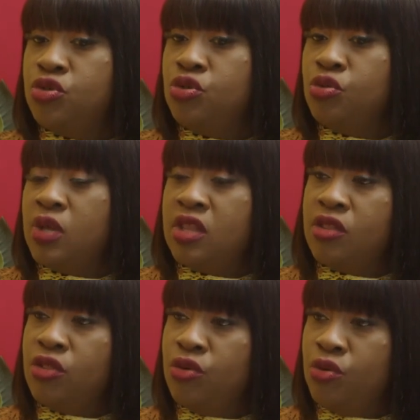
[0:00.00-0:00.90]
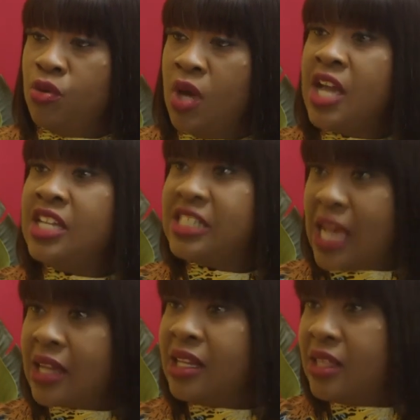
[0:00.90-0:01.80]
do with you
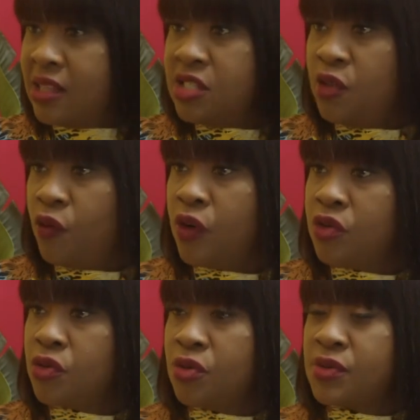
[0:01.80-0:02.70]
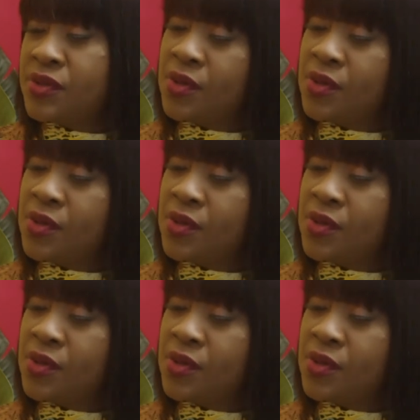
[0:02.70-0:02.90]
juggling the different roles.